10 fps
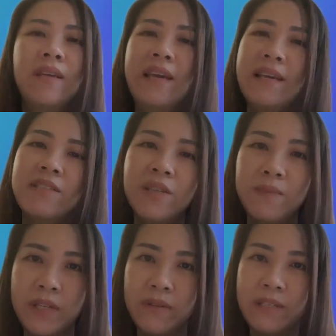guest
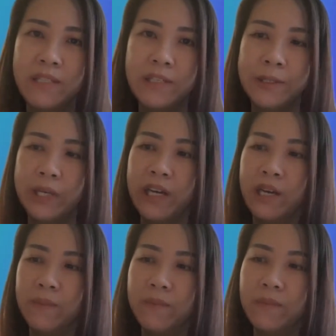appearances
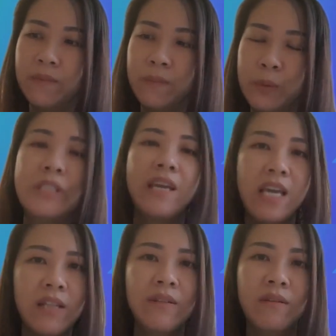put
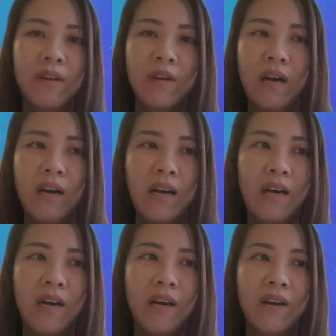in
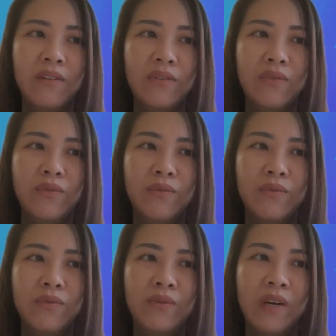
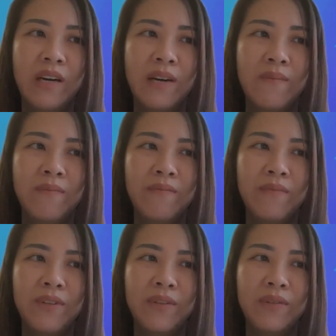to
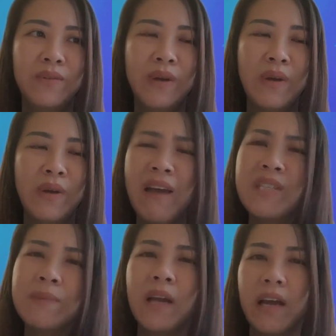have
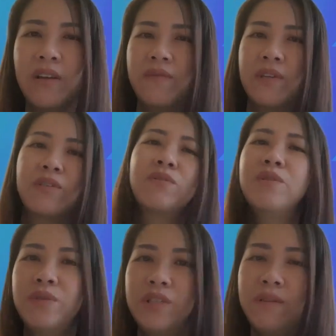some kind of a
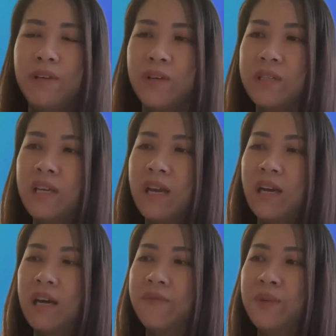conclusion? Because
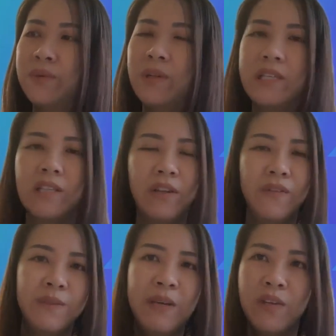after all, there's a lot
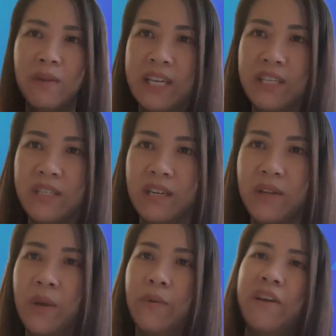of
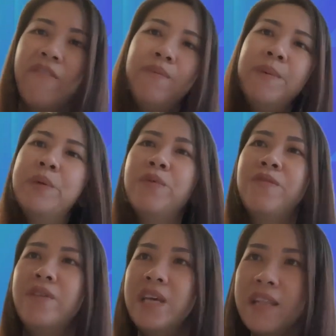speculation. We have people who
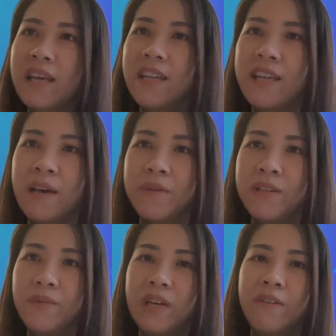think that it
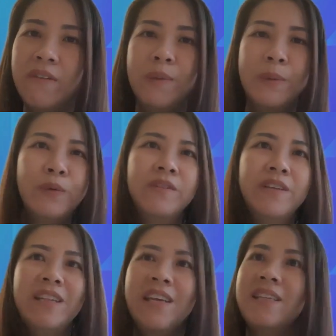happened. We have people who
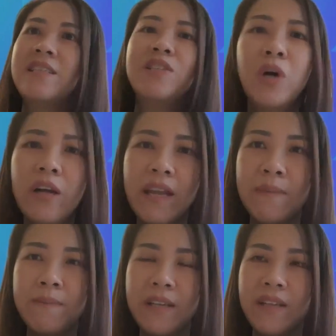think that it did not
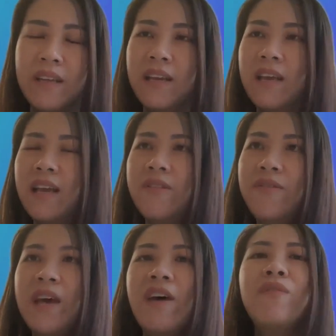happen. And
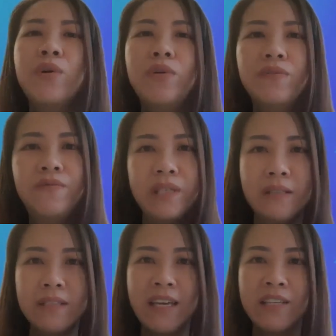therefore, you
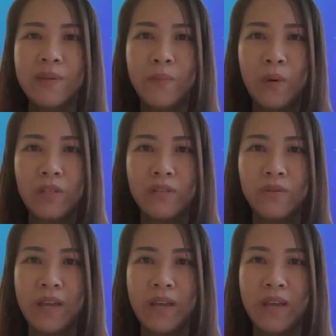feel that it's important
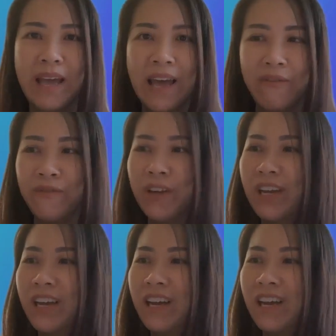to have
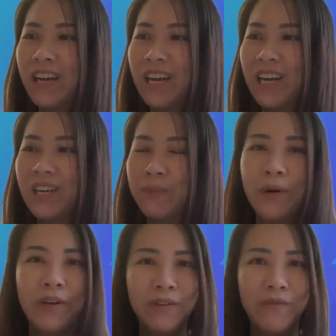the
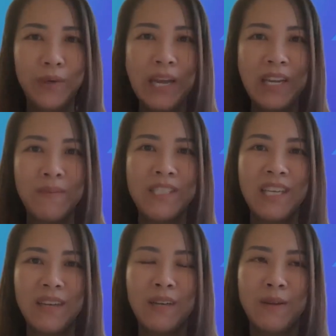point of view and
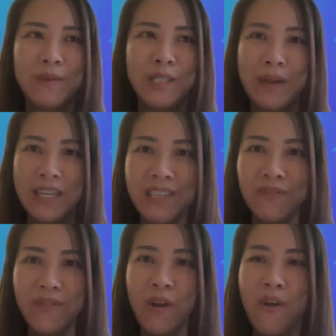the
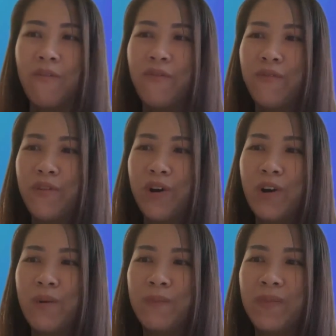perspective
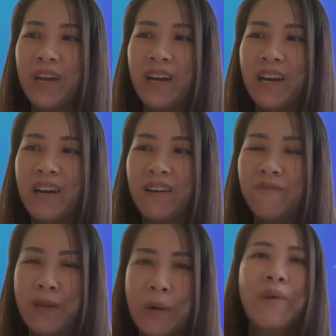from
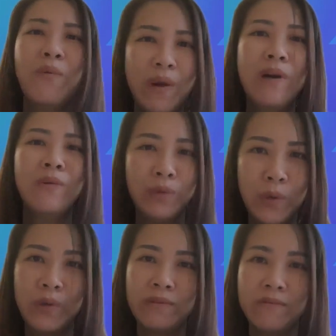very
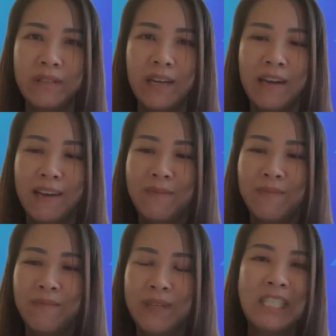well-known
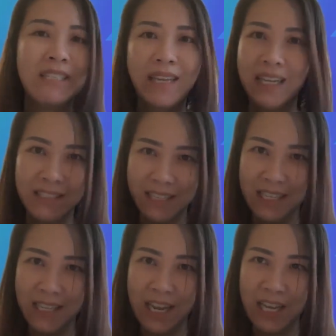
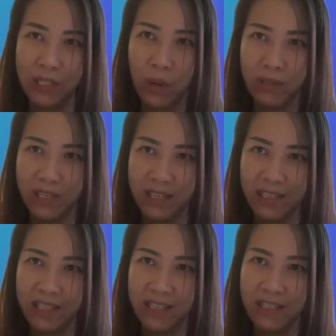personalities like His
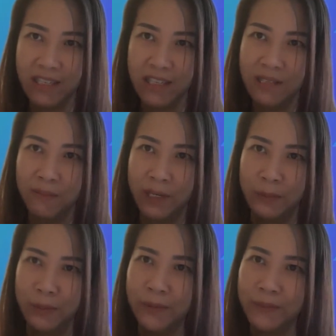Holiness and Tenzin
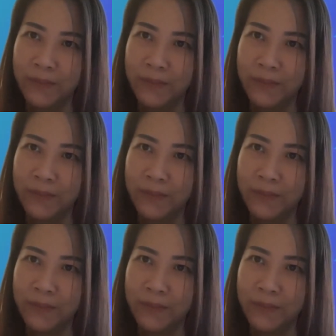Palmo.